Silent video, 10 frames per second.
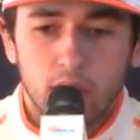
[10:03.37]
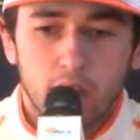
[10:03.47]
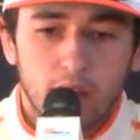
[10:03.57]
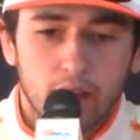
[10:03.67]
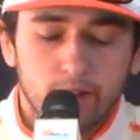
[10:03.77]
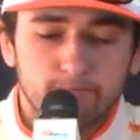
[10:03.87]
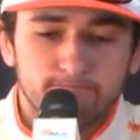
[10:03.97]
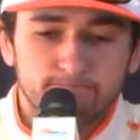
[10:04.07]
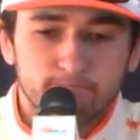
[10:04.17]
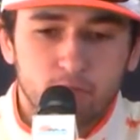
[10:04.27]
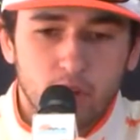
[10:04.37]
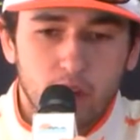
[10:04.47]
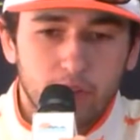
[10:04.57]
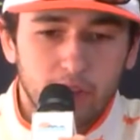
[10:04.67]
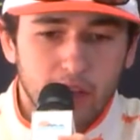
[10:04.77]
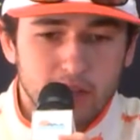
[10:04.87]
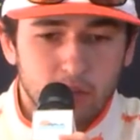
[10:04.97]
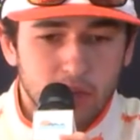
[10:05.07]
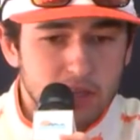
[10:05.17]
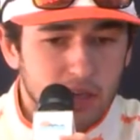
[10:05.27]
I think that's the
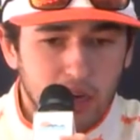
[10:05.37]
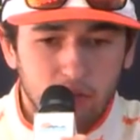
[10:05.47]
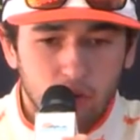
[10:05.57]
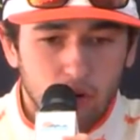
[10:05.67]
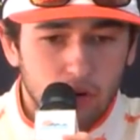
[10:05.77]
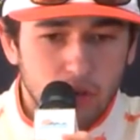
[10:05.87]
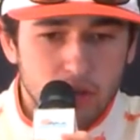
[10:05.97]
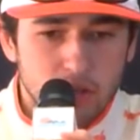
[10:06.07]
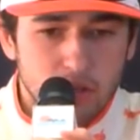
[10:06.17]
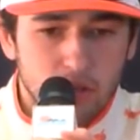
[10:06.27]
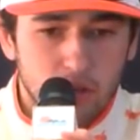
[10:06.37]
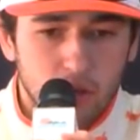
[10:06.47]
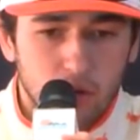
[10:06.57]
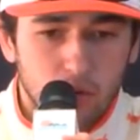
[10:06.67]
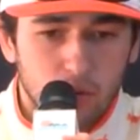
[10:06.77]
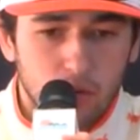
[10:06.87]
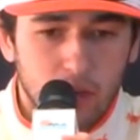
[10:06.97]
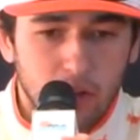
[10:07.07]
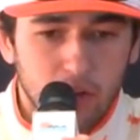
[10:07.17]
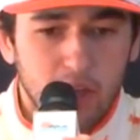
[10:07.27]
biggest thing I've learned is, you know,
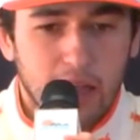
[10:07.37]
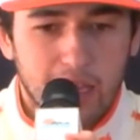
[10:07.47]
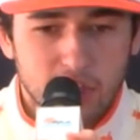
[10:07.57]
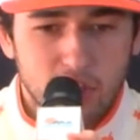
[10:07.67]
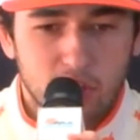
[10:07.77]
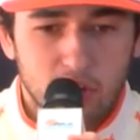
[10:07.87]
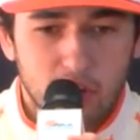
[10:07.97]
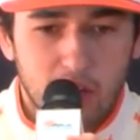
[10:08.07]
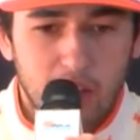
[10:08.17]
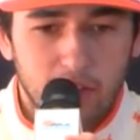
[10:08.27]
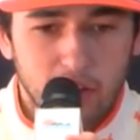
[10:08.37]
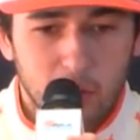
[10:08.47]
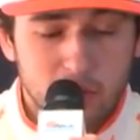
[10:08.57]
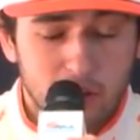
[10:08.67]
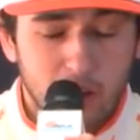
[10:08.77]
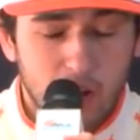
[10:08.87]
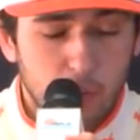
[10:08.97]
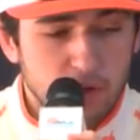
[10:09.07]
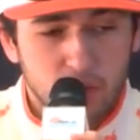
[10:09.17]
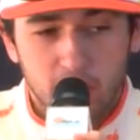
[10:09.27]
I look at last year, and I think there was a lot of
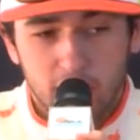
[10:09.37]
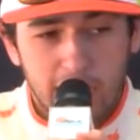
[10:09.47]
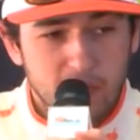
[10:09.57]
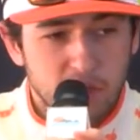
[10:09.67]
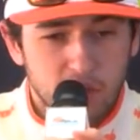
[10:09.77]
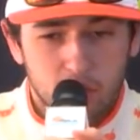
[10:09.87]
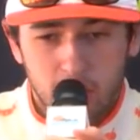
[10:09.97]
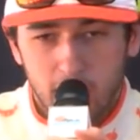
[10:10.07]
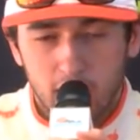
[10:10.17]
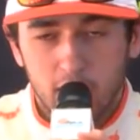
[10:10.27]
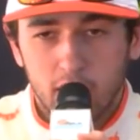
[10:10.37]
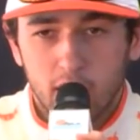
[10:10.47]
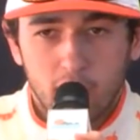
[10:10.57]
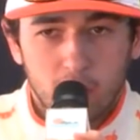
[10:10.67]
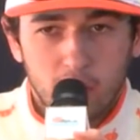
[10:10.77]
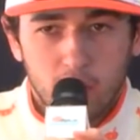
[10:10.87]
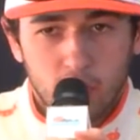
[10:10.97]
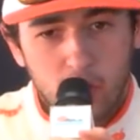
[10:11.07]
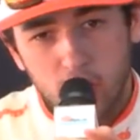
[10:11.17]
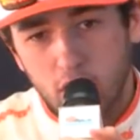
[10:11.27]
opportunity last year. We had a
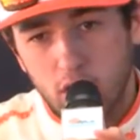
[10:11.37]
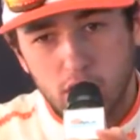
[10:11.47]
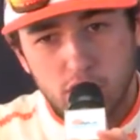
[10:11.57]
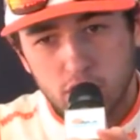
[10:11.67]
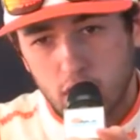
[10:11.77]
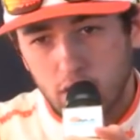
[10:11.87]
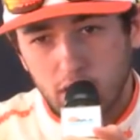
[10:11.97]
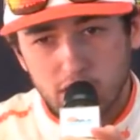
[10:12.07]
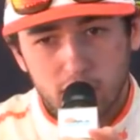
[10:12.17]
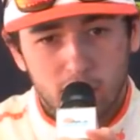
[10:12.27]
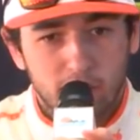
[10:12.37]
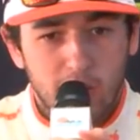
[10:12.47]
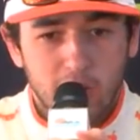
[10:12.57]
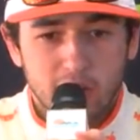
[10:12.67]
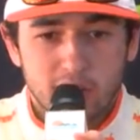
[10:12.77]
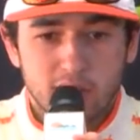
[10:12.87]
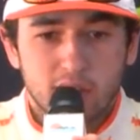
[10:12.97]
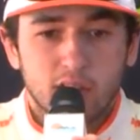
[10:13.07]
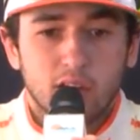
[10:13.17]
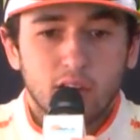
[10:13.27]
great car at Charlotte to advance
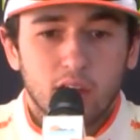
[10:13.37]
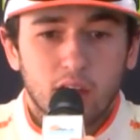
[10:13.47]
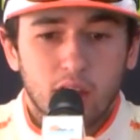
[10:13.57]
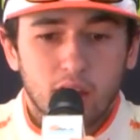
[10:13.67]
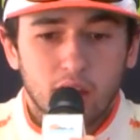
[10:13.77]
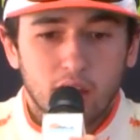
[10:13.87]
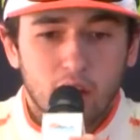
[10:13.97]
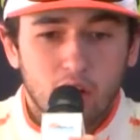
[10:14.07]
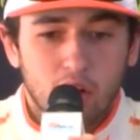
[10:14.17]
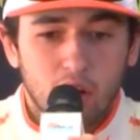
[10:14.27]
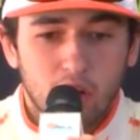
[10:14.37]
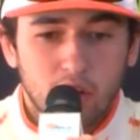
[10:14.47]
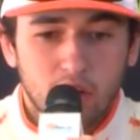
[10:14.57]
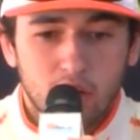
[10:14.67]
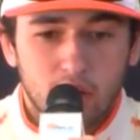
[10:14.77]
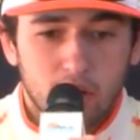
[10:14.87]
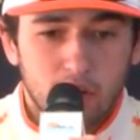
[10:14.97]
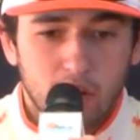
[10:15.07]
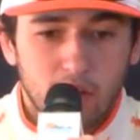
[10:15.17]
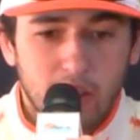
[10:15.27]
there
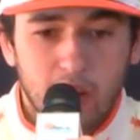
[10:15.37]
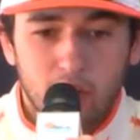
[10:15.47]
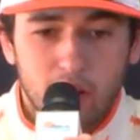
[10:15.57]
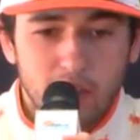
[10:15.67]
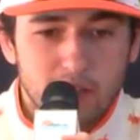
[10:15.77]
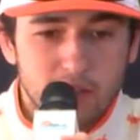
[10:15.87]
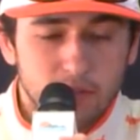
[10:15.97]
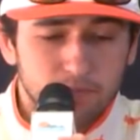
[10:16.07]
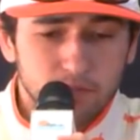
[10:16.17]
in that race.